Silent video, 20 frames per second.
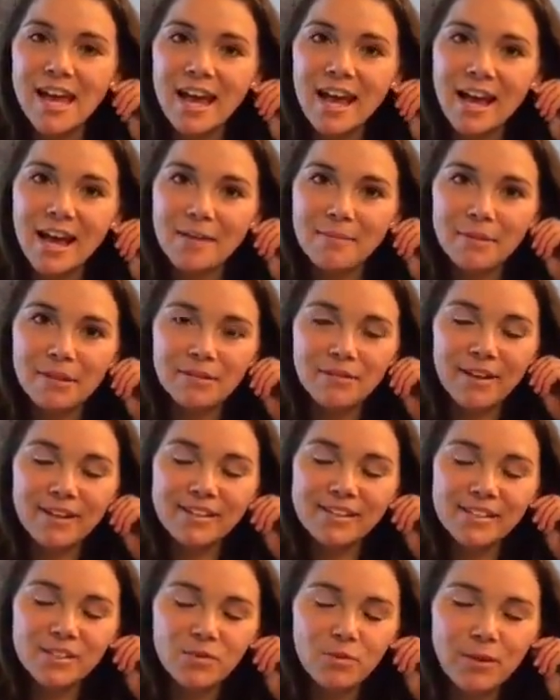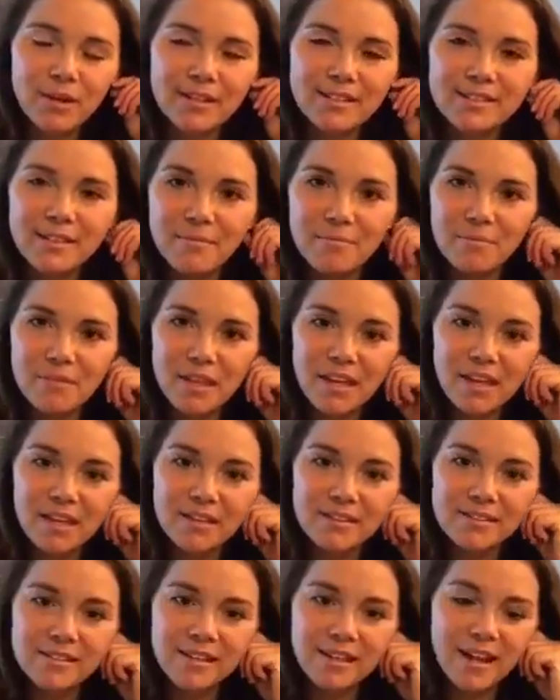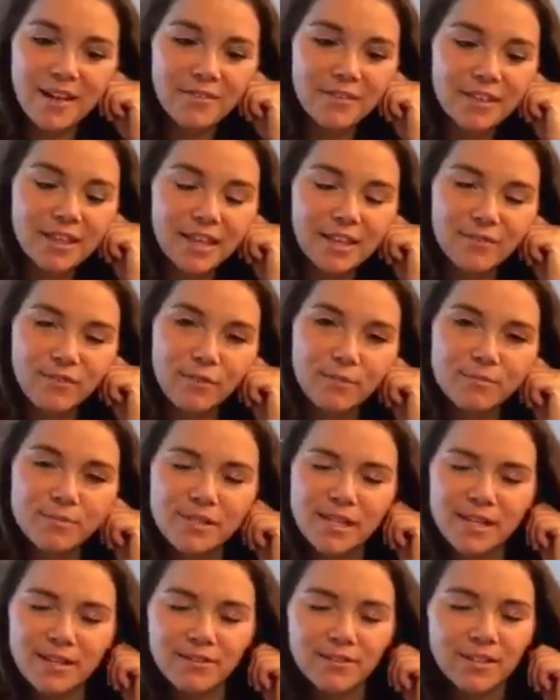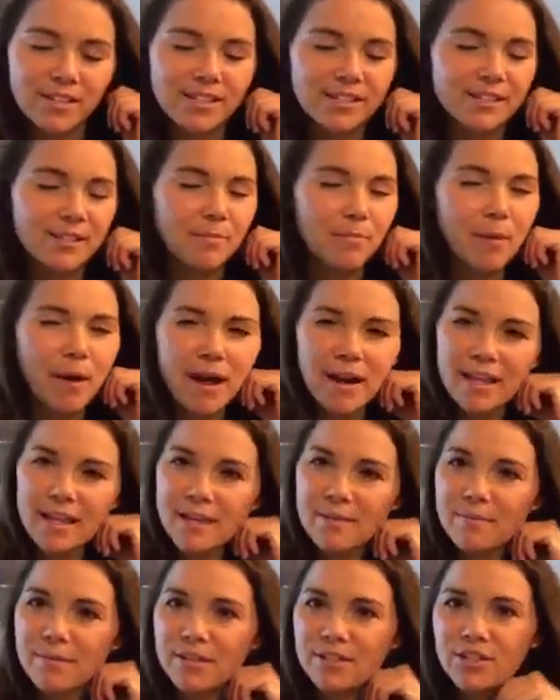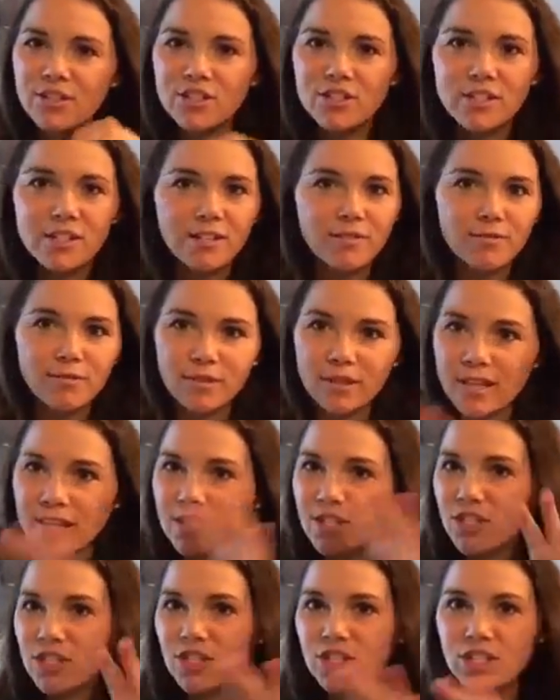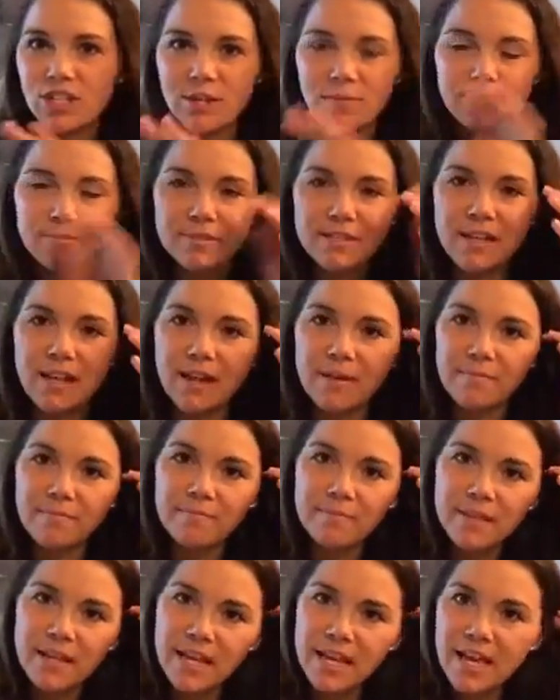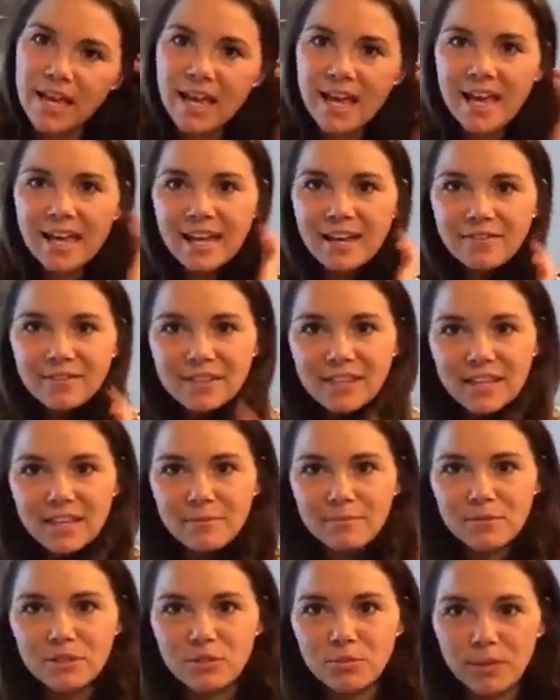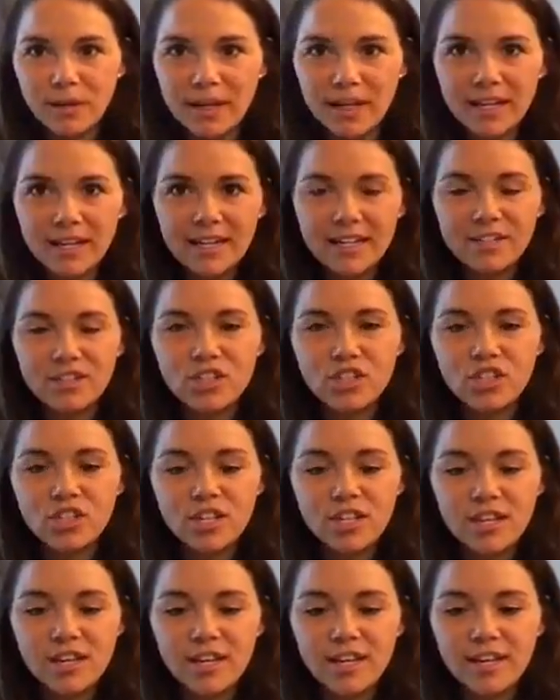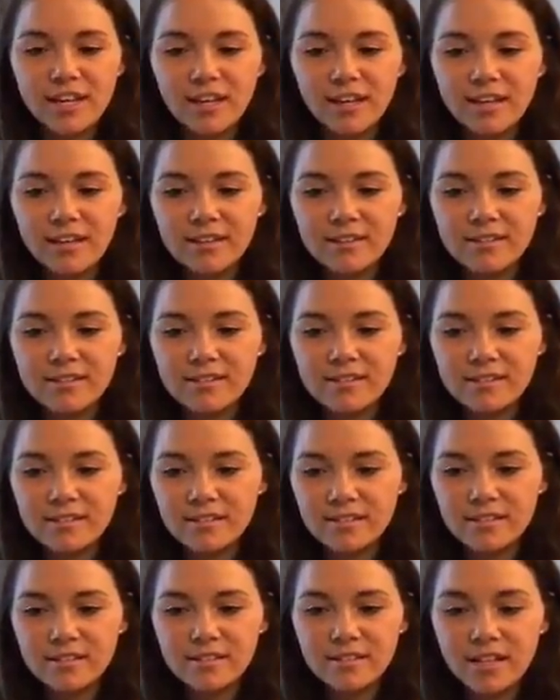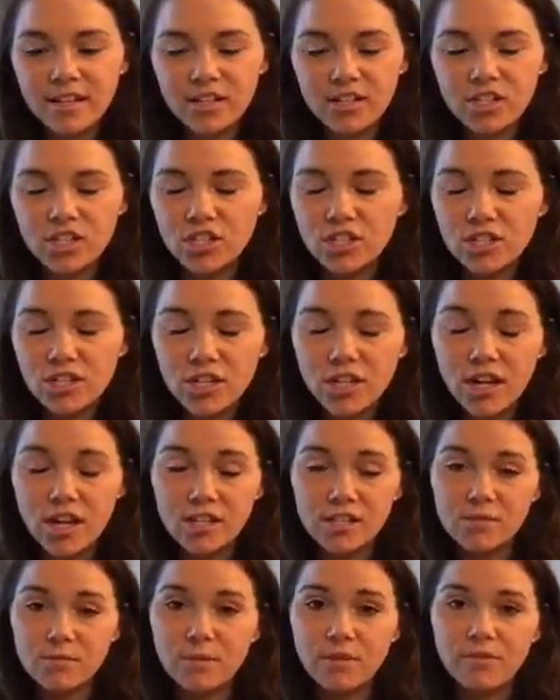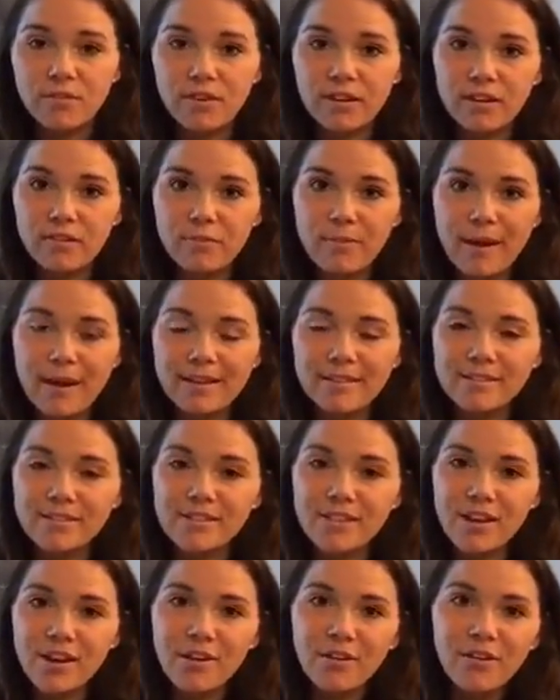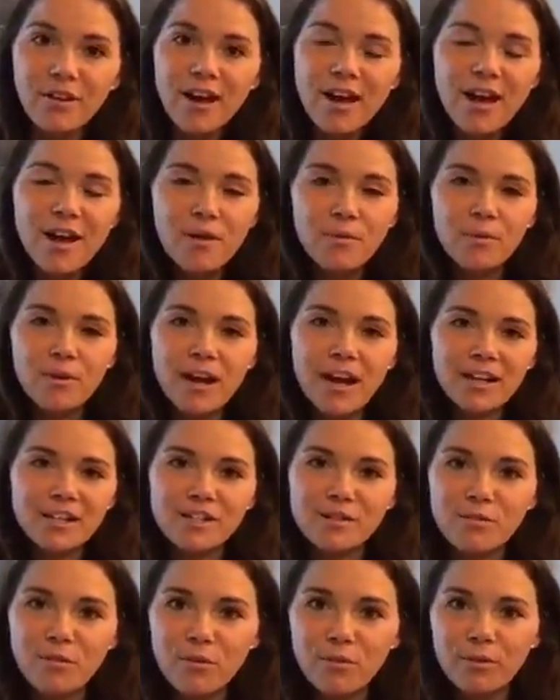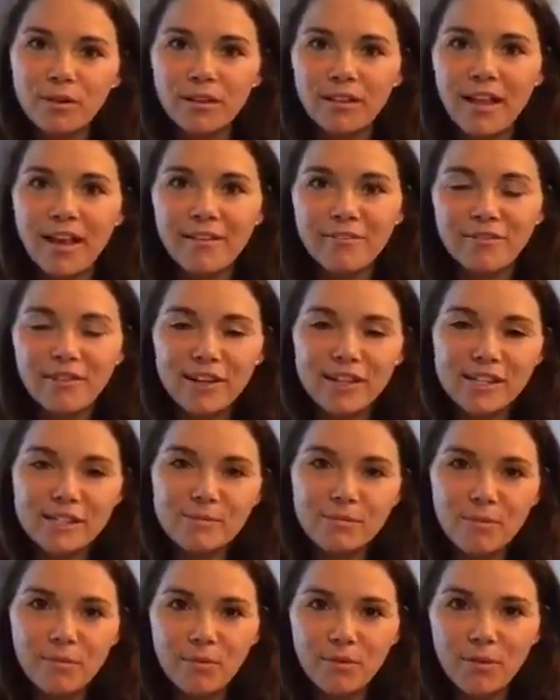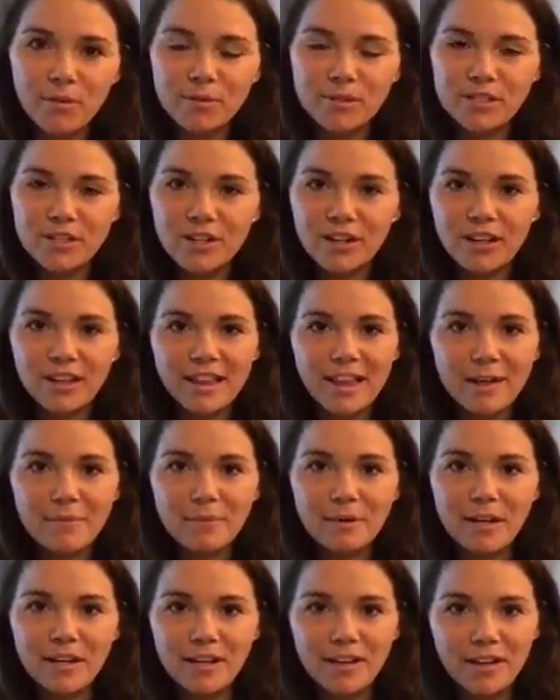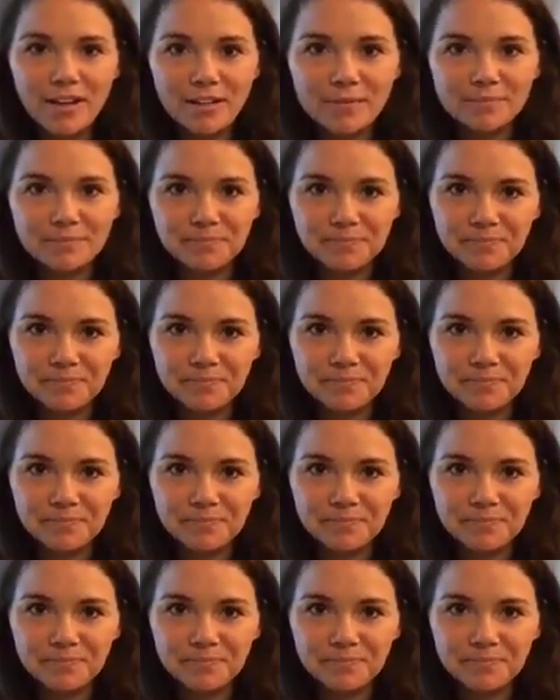And it writes to 20-somethings and everything from singleness to body image to relationships and everything in between. And she is such a sweet friend of mine. So we actually were real life friends before we started collaborating on